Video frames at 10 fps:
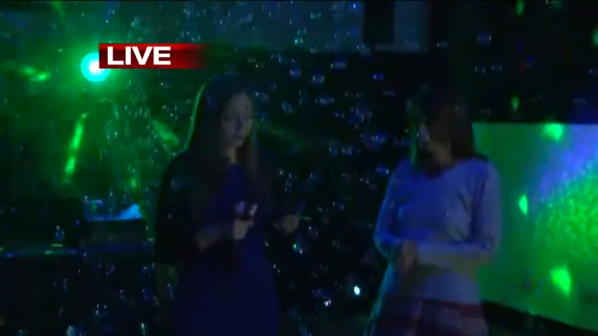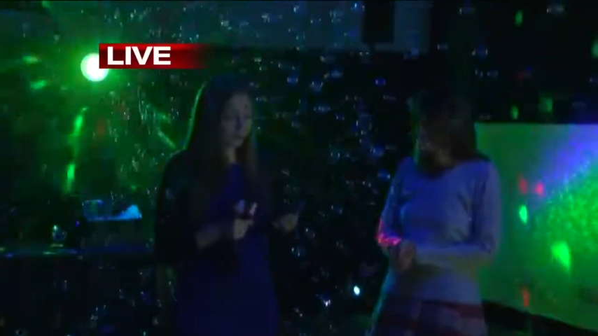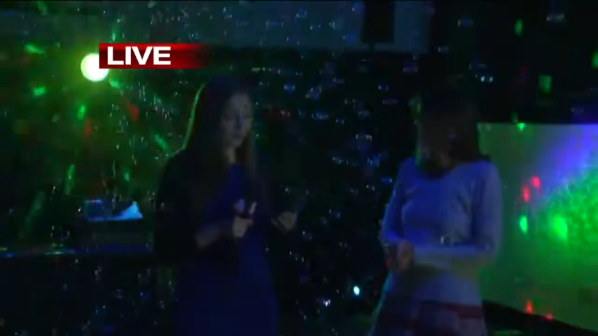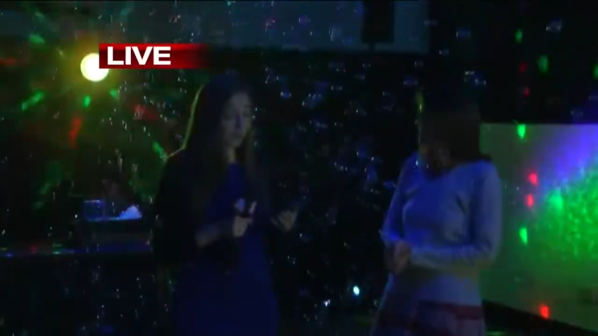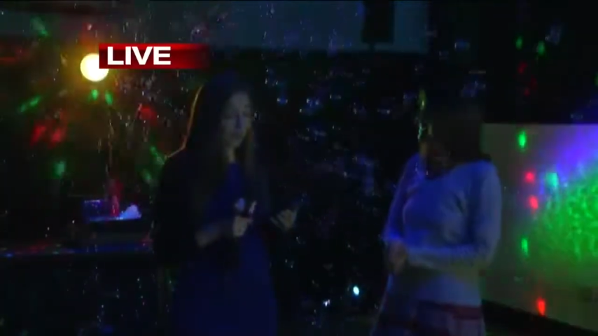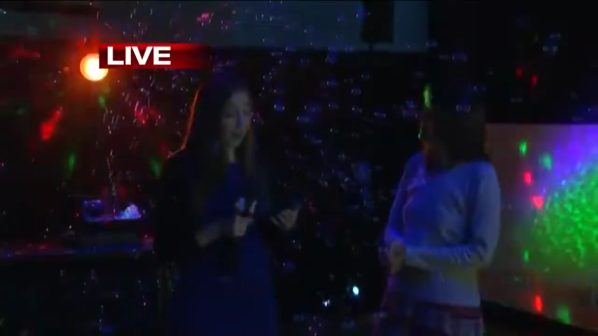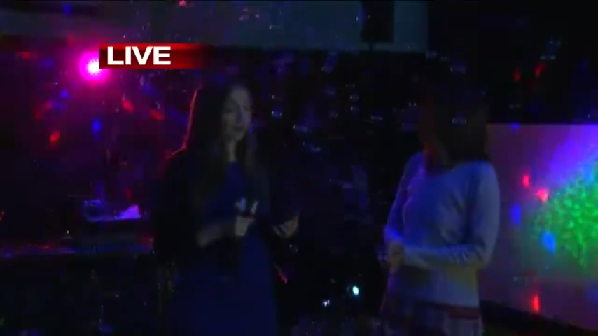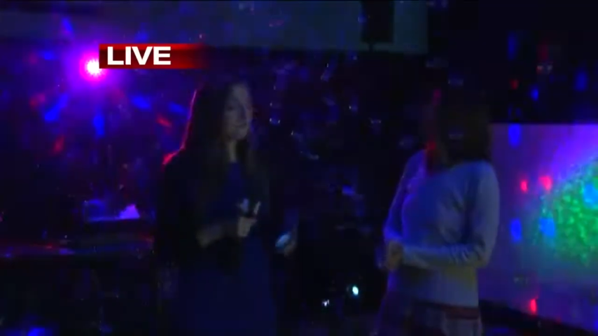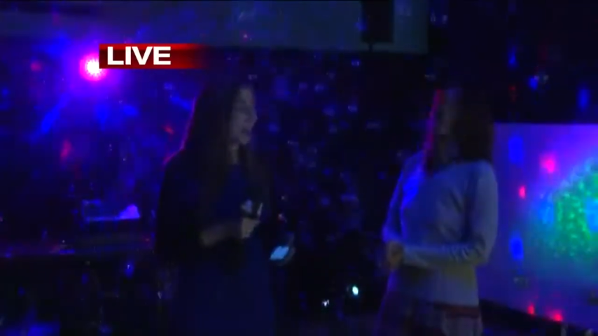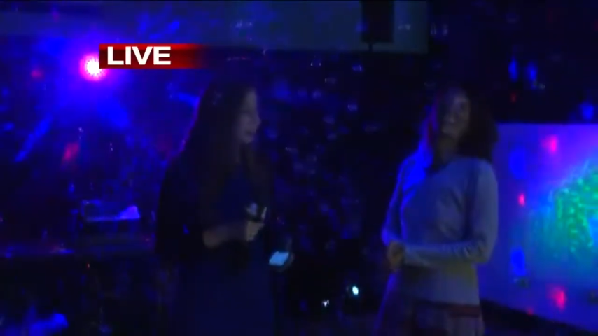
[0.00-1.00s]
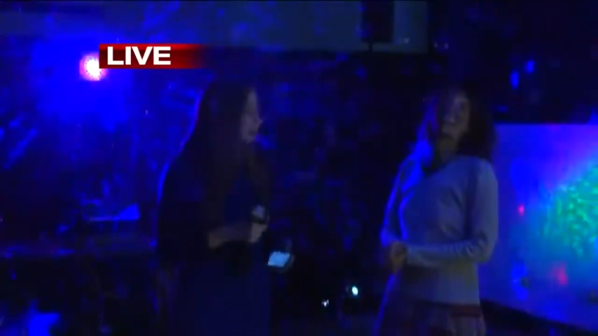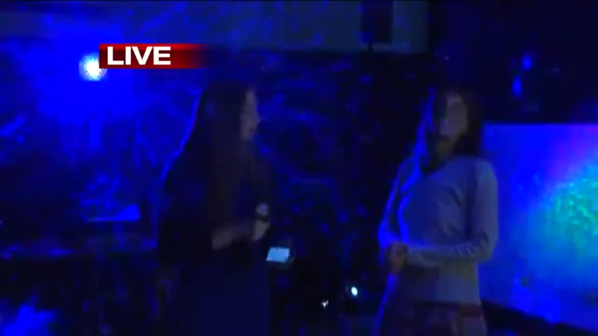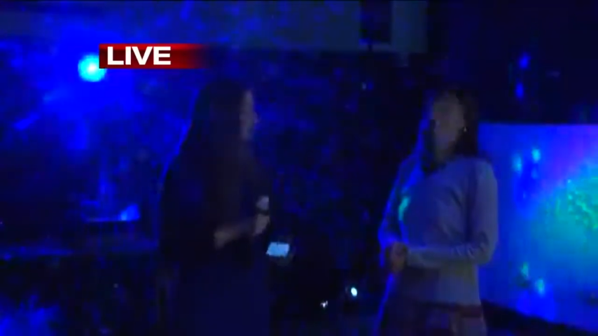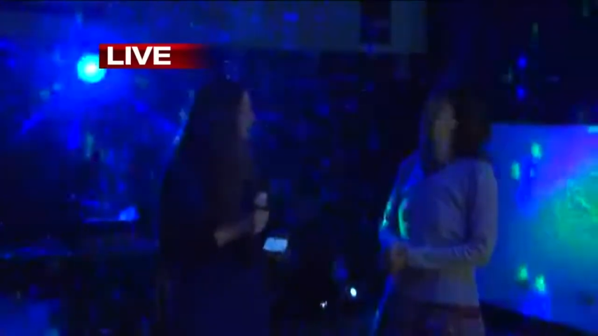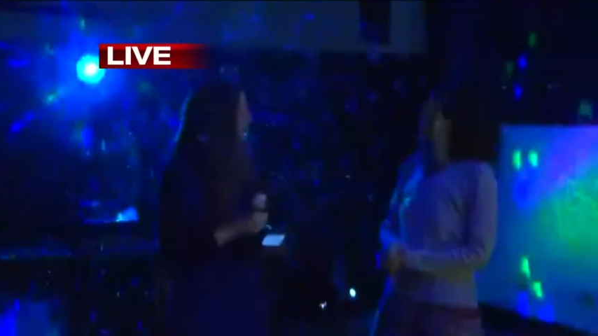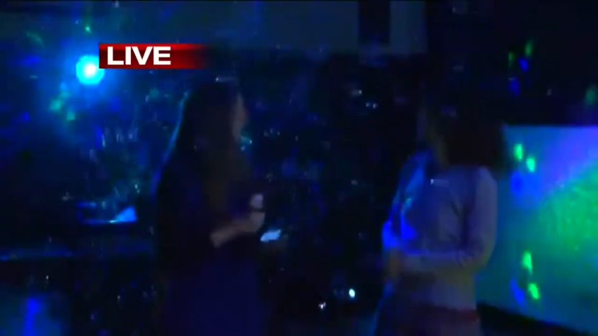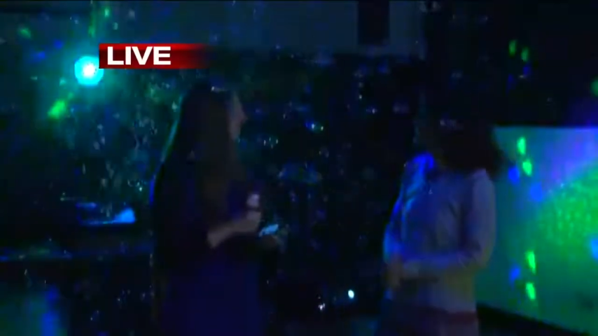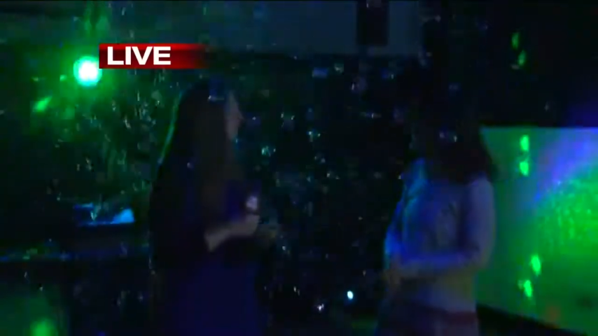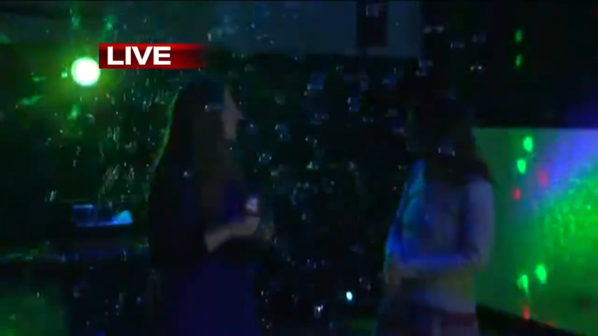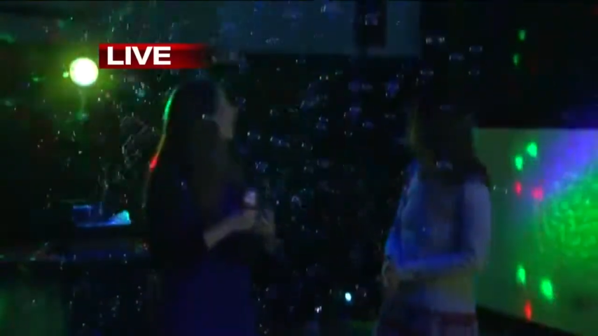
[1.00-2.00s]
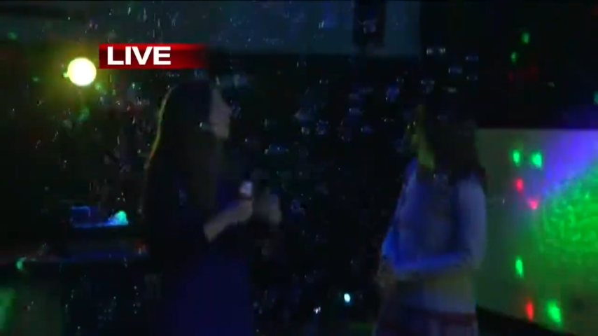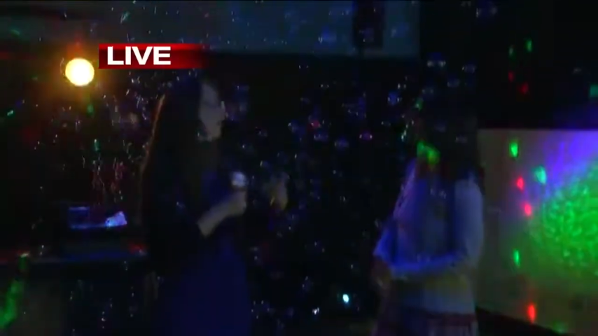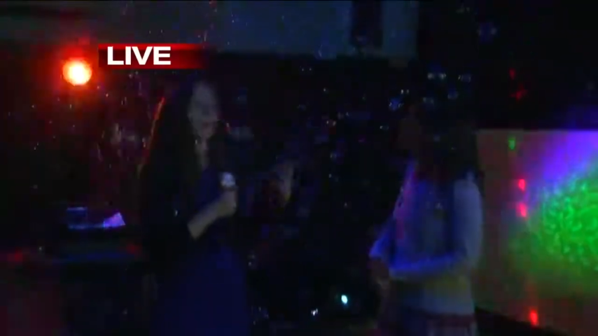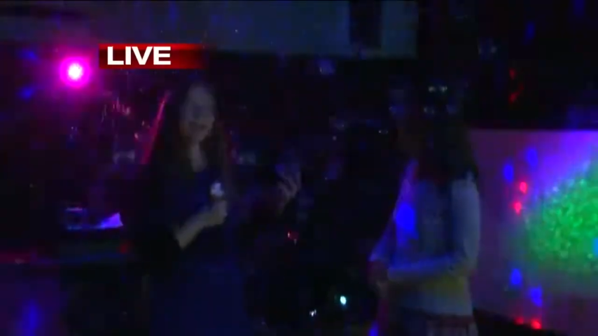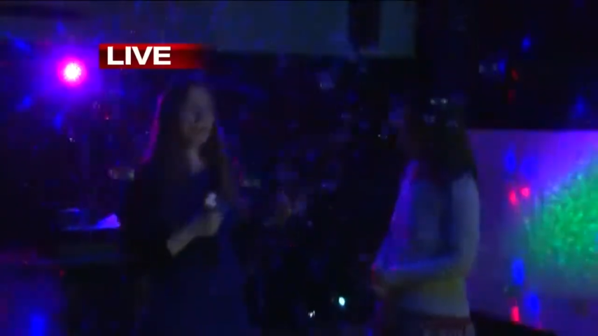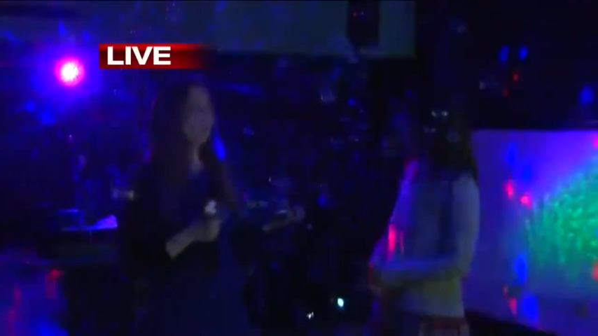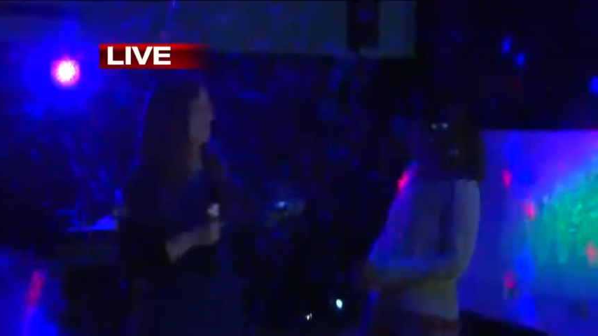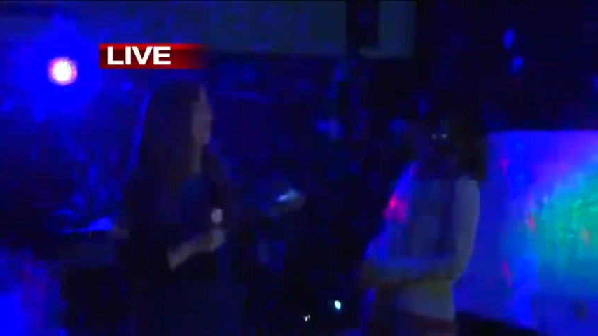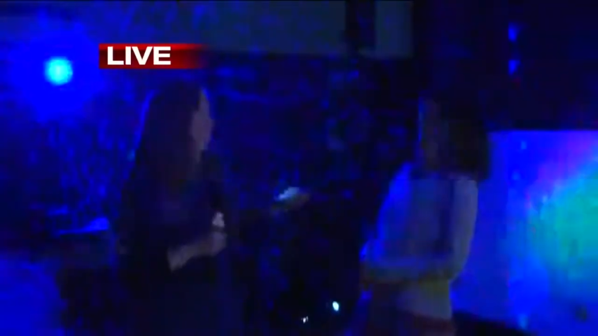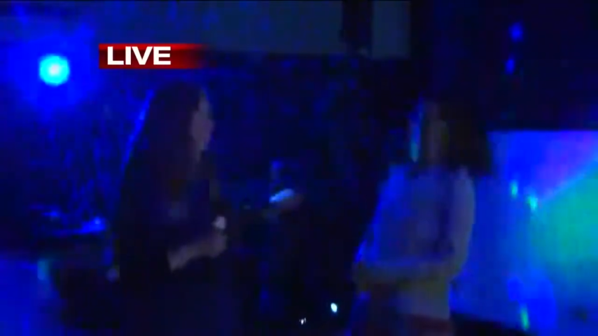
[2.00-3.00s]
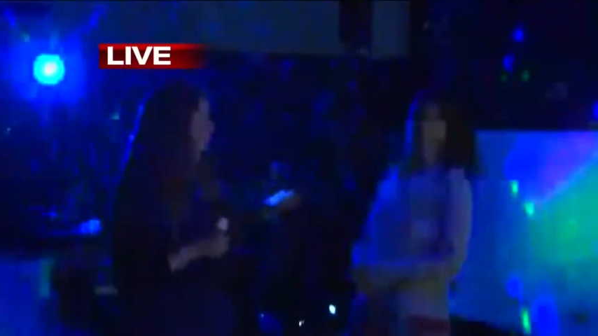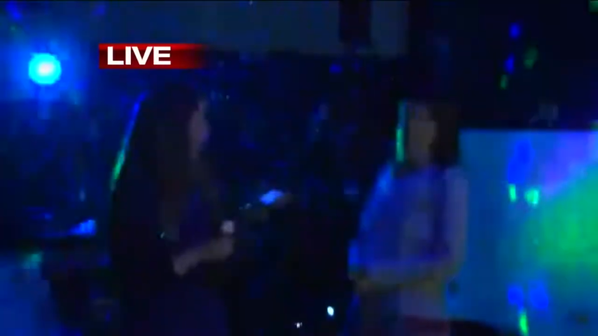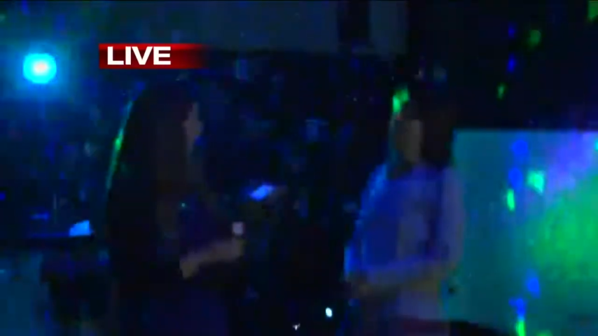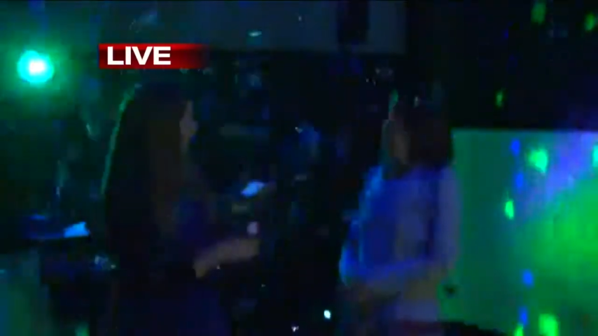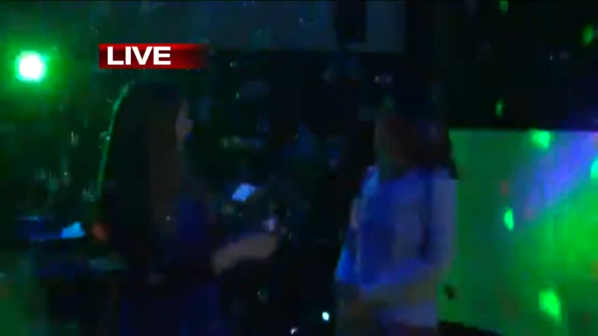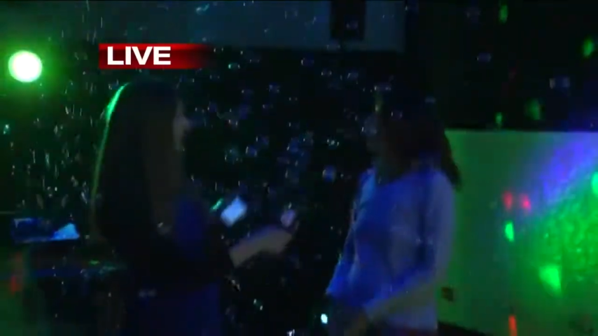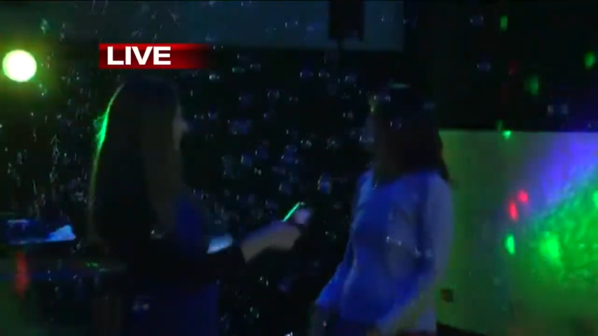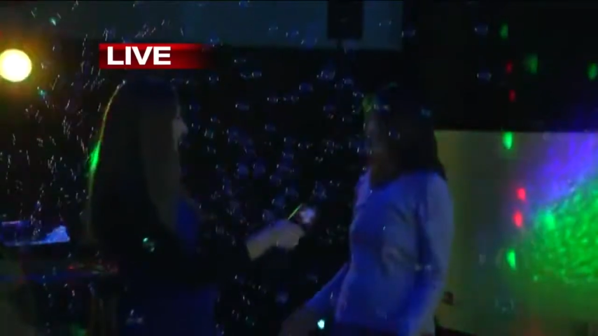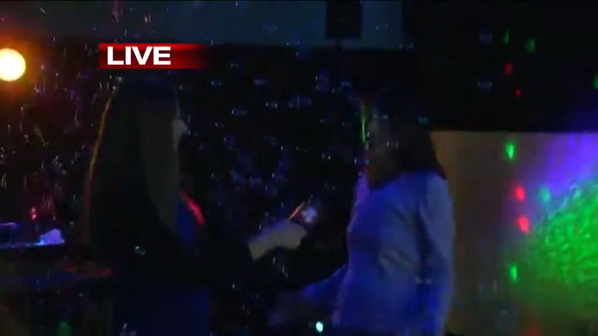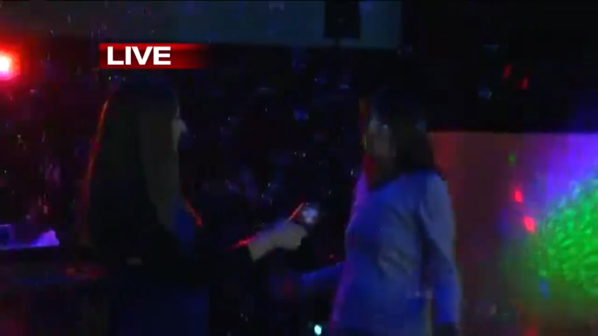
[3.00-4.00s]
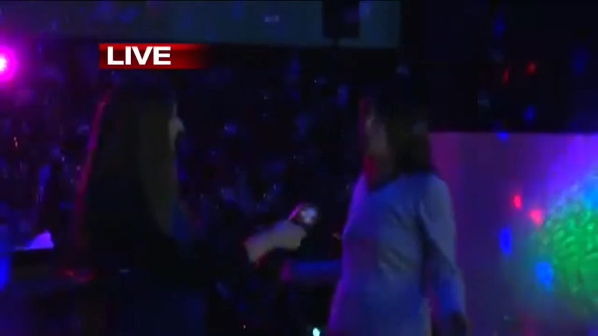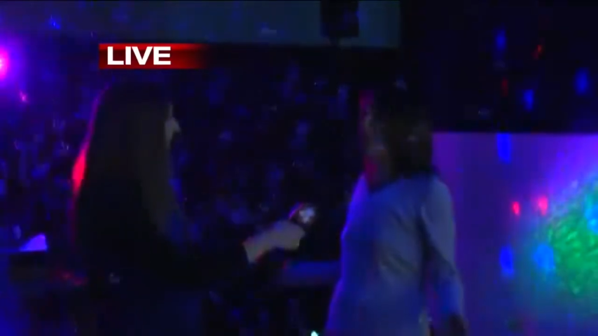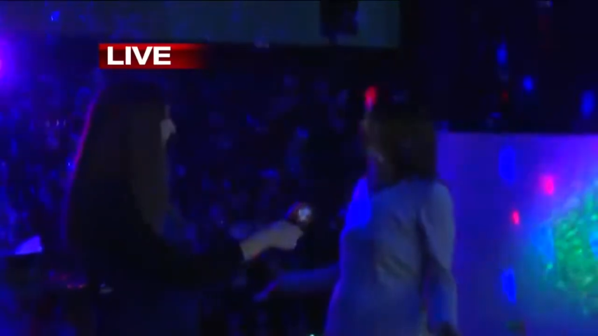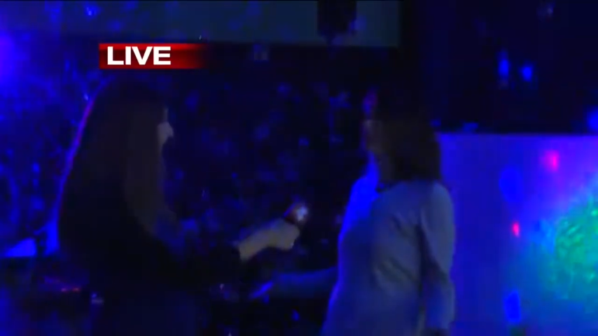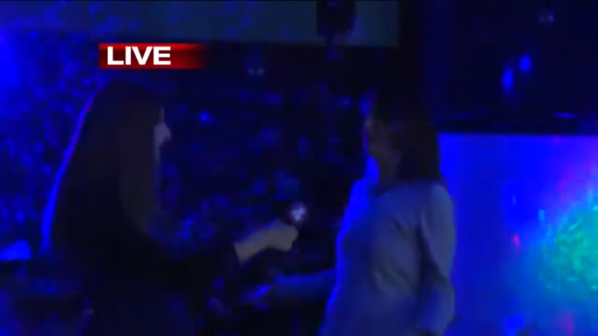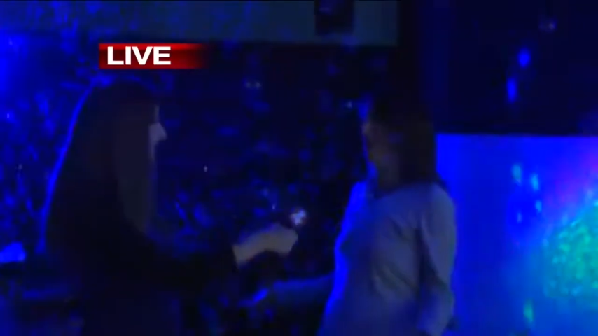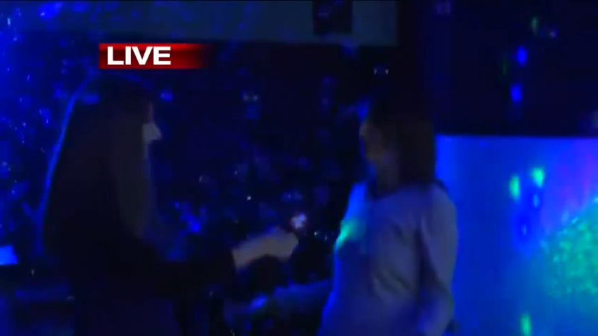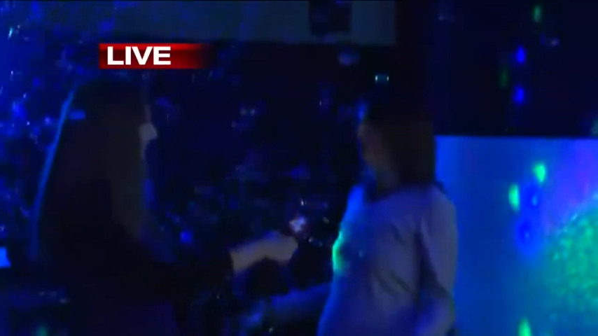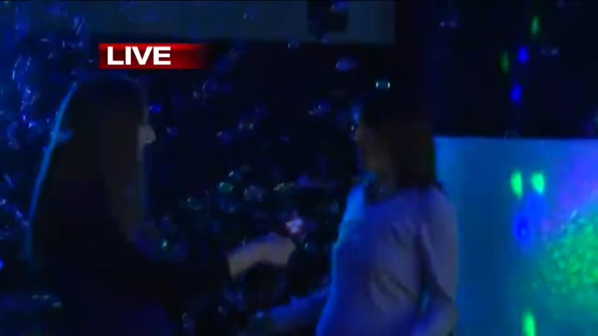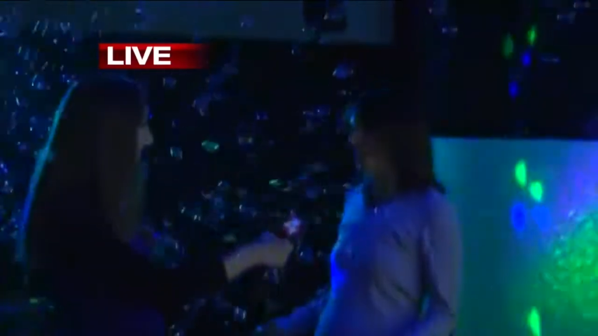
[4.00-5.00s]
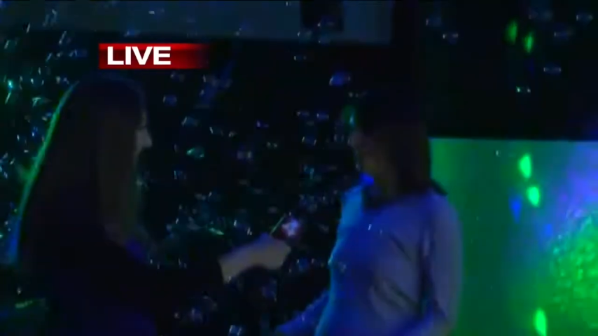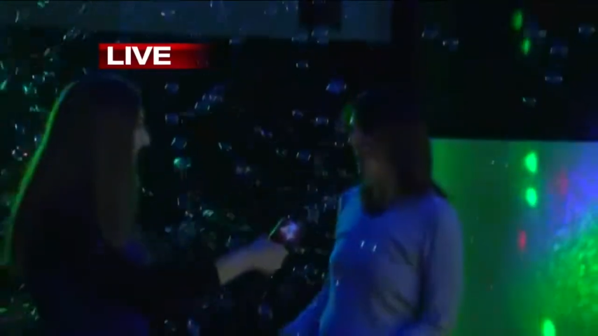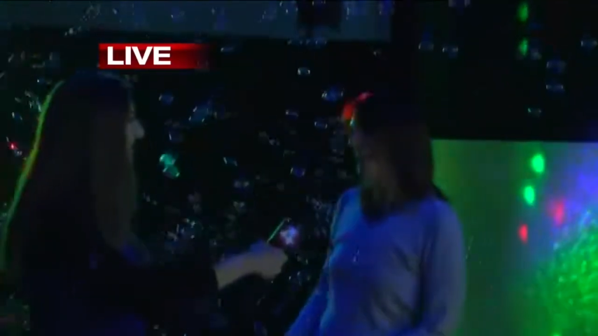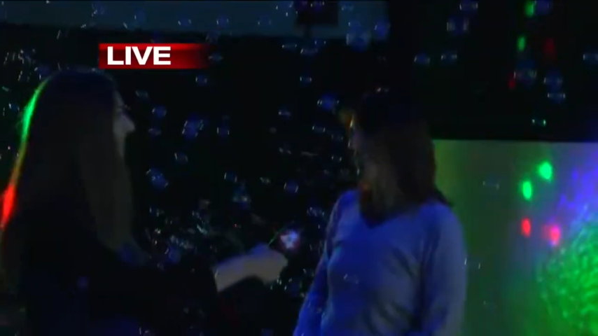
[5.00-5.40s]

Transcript: No face is visible, so there are no lips to read.